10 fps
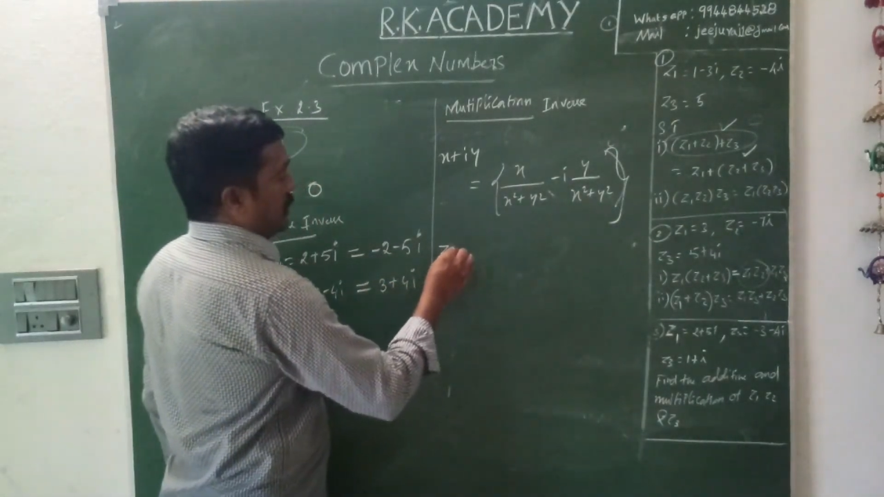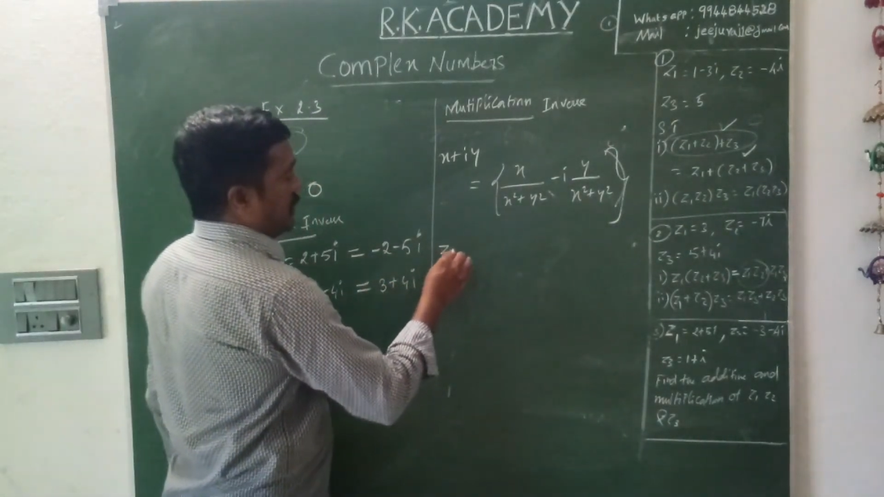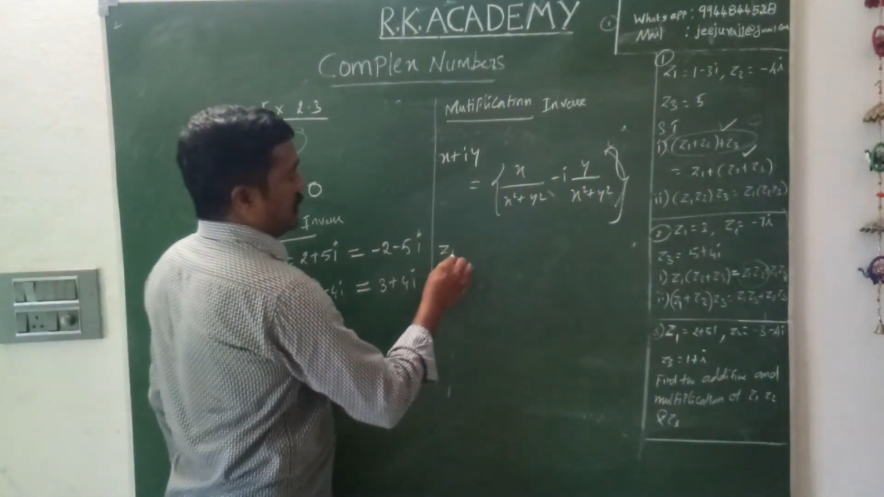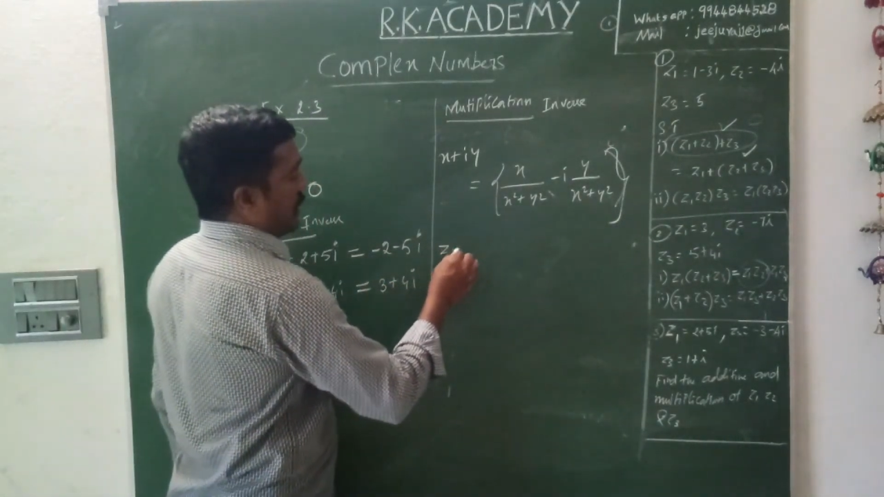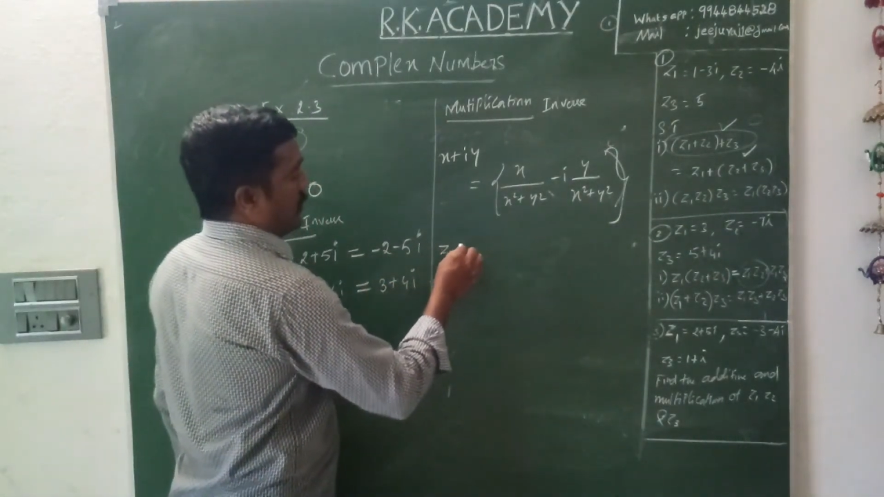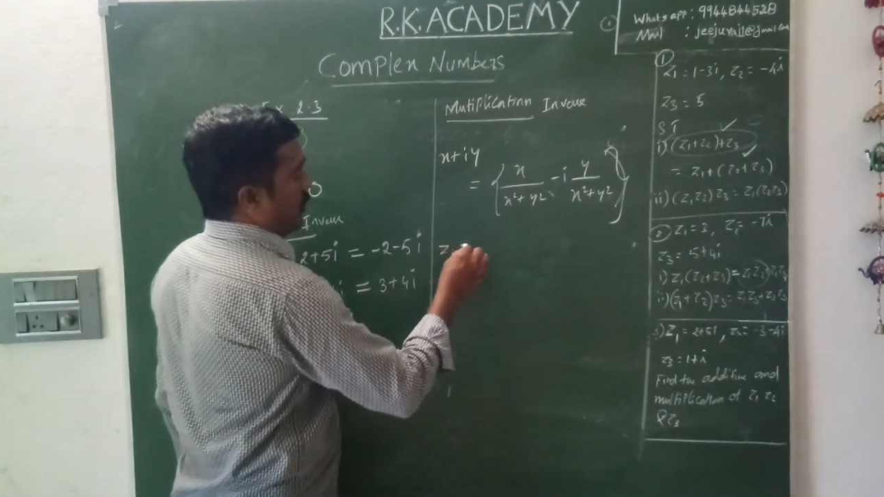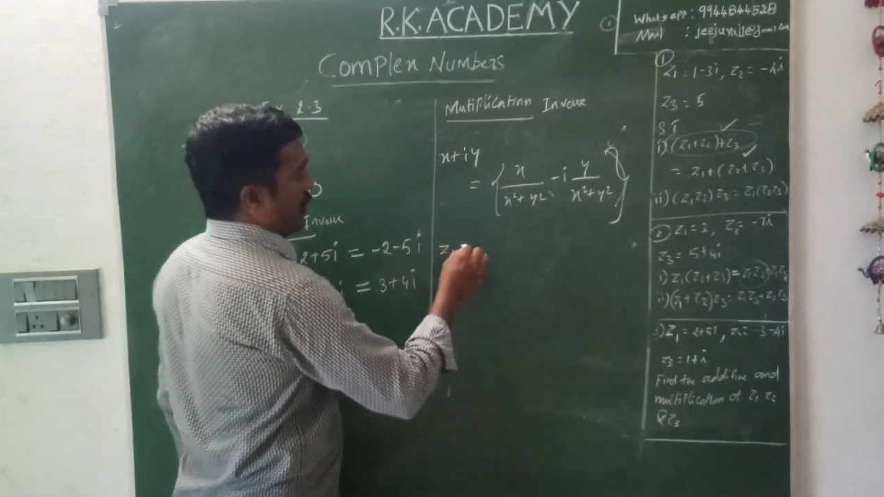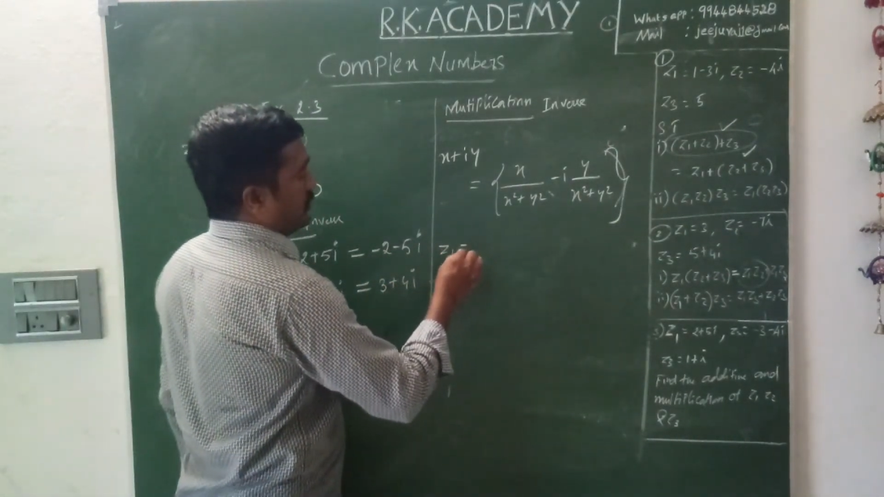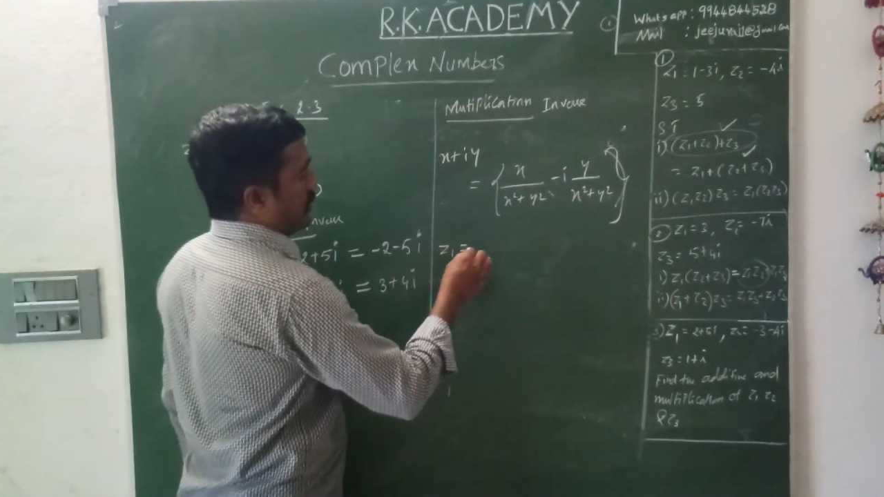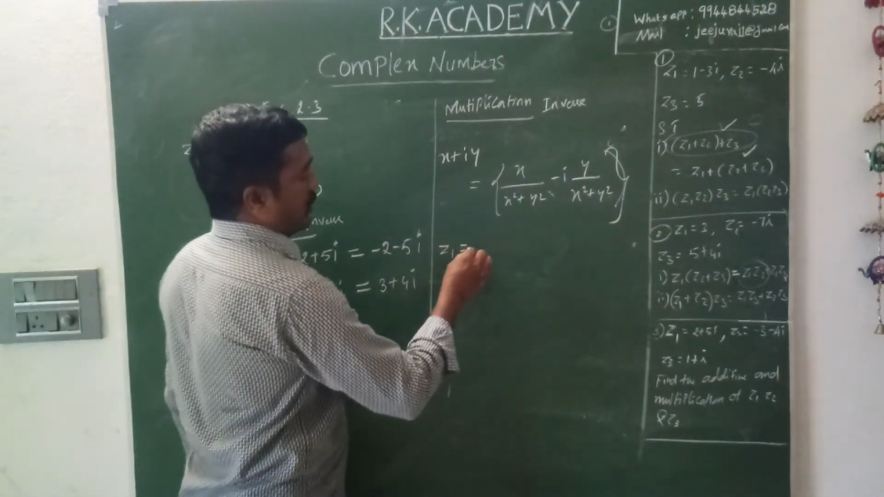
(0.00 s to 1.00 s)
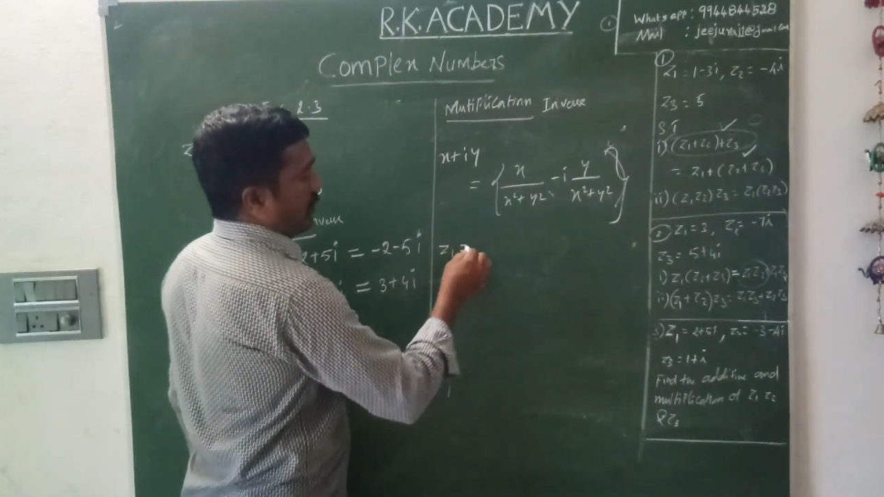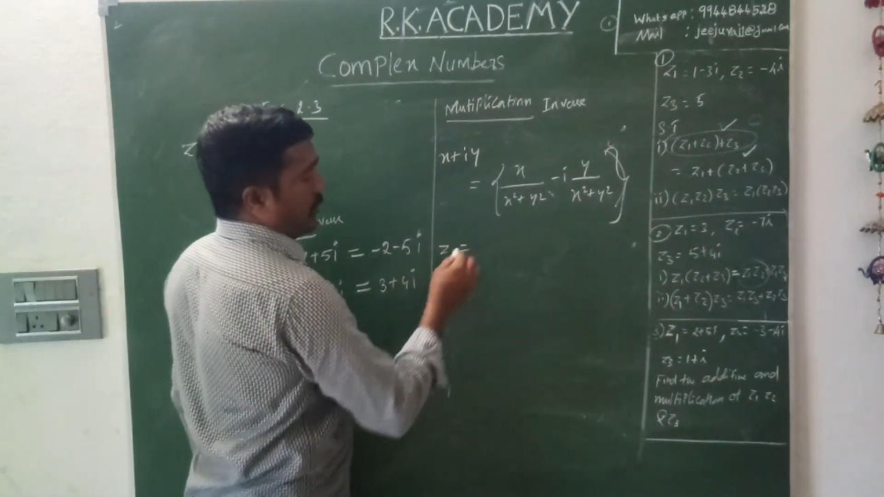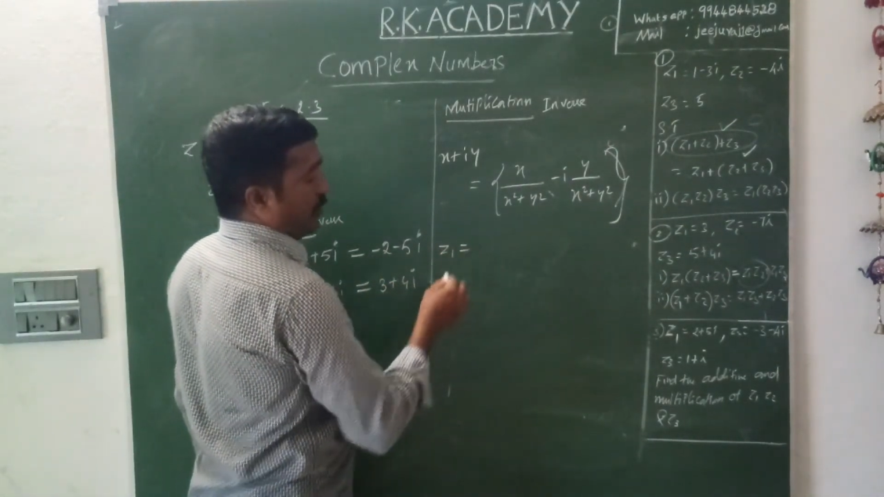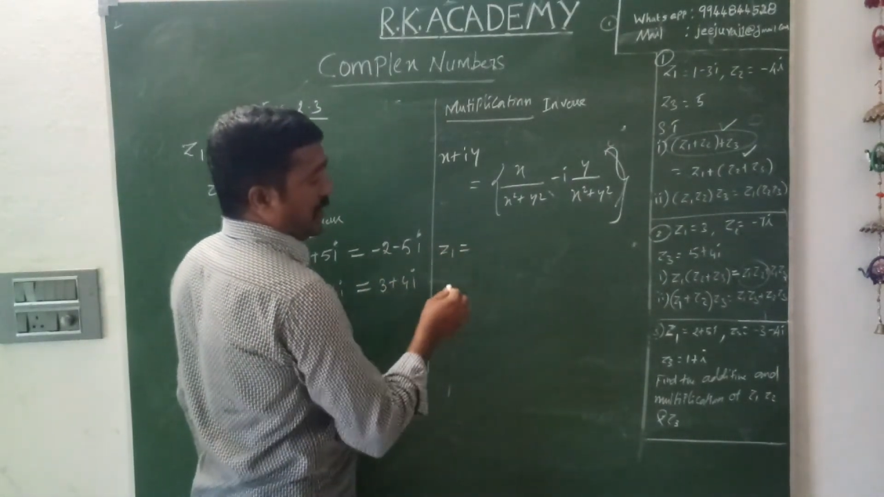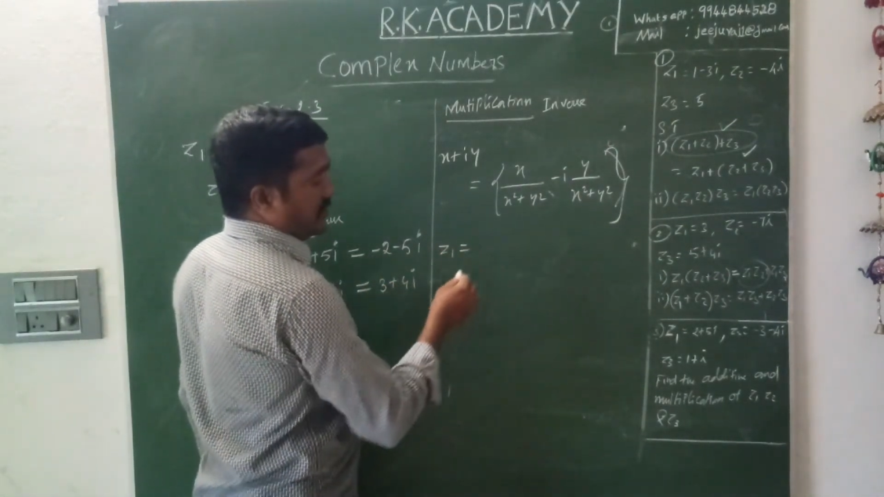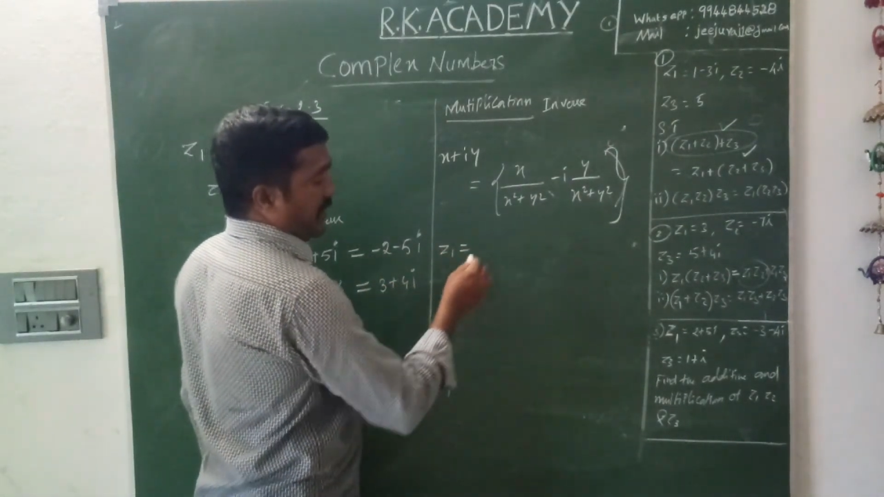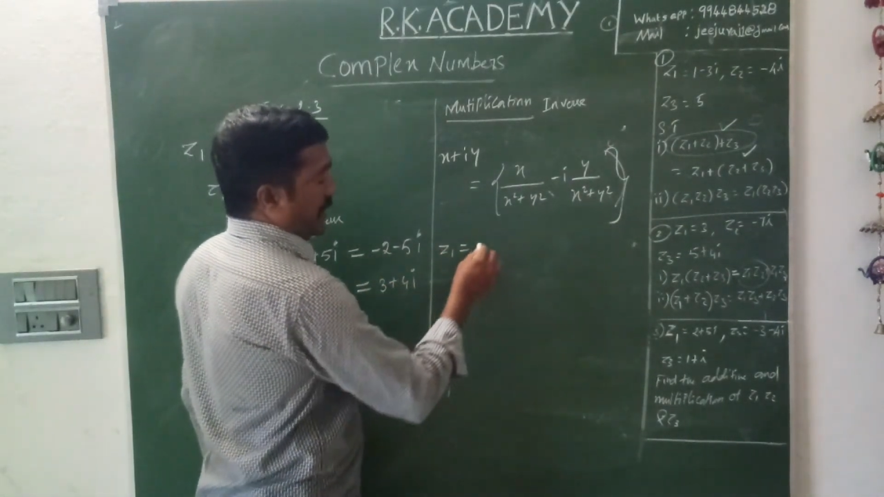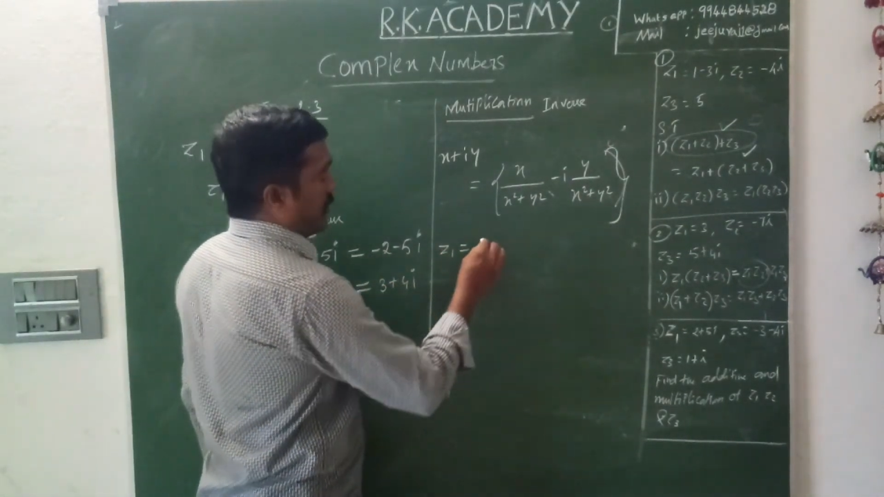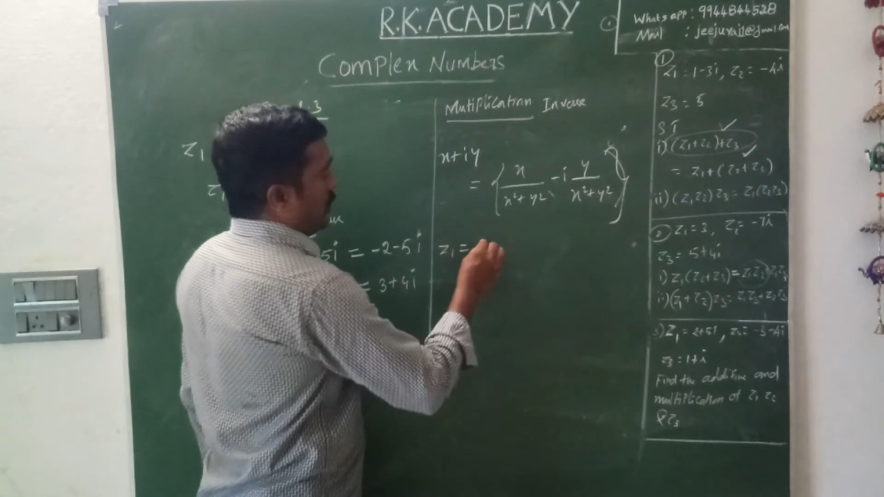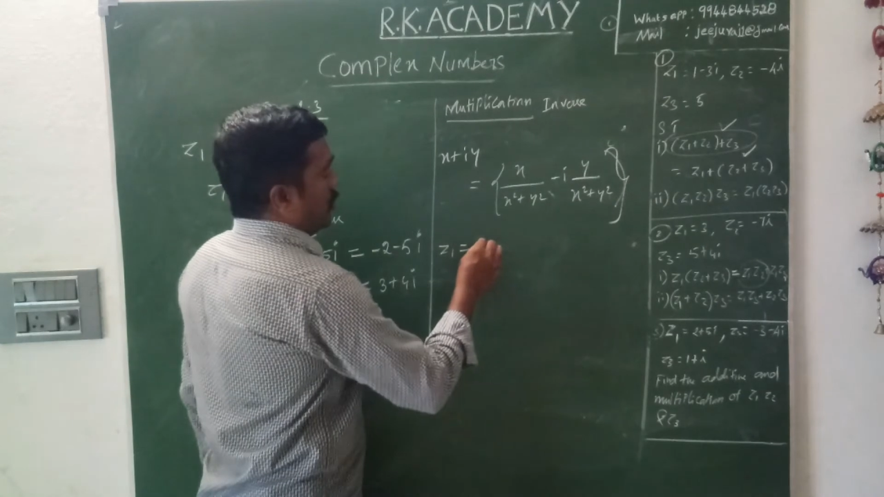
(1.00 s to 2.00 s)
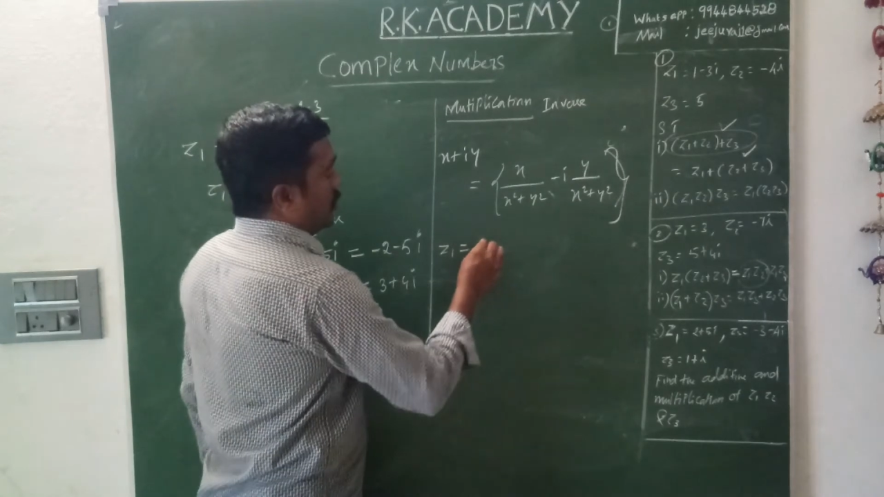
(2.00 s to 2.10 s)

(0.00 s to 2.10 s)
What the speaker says: Z1 is equal to, what is that?